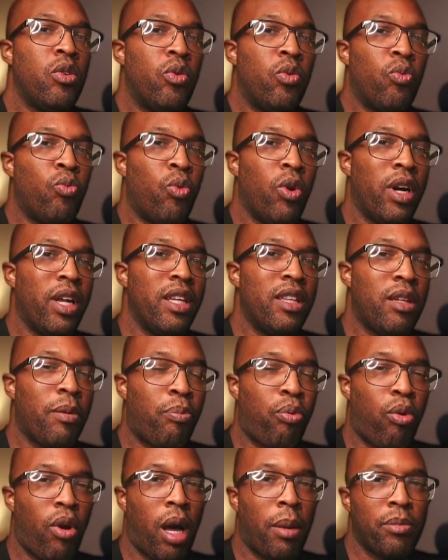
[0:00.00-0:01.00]
what the
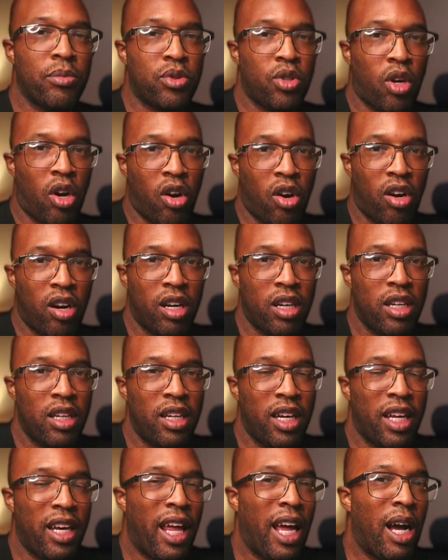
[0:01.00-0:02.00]
problems are
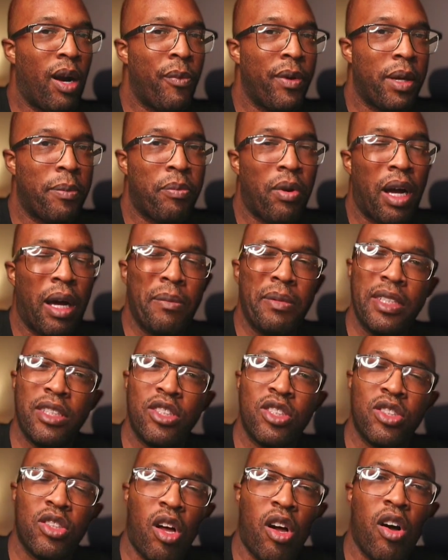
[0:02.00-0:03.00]
and how we can probably
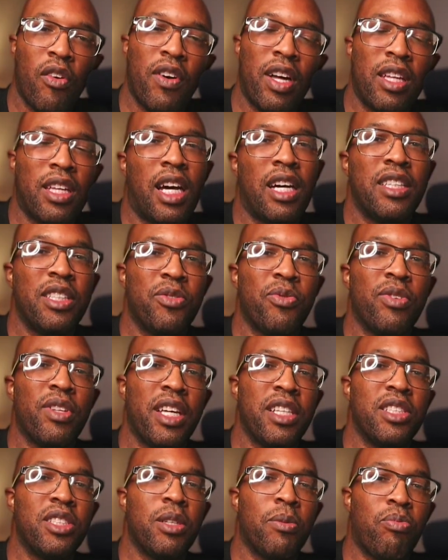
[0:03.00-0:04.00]
solve a lot of these
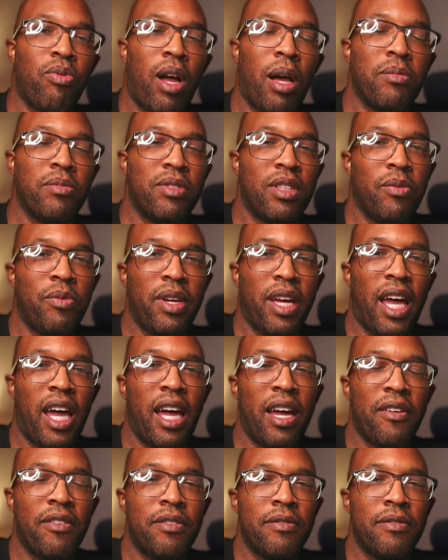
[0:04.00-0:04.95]
relationship problems that we have?